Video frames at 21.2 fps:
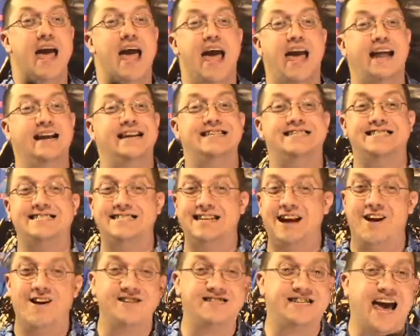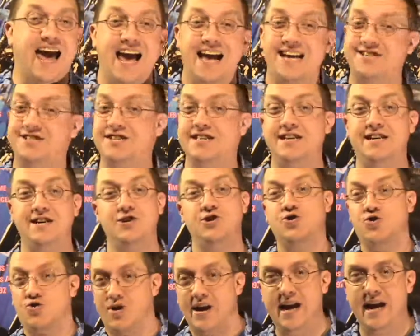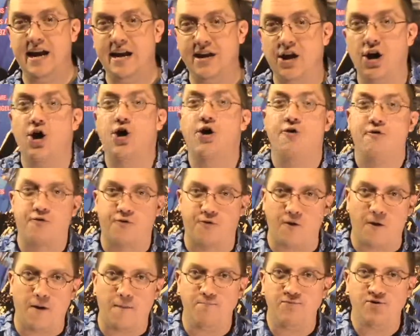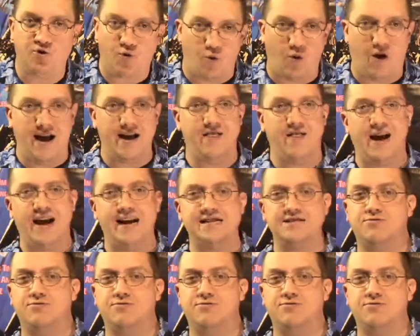And it stars Ashley Green from Twilight,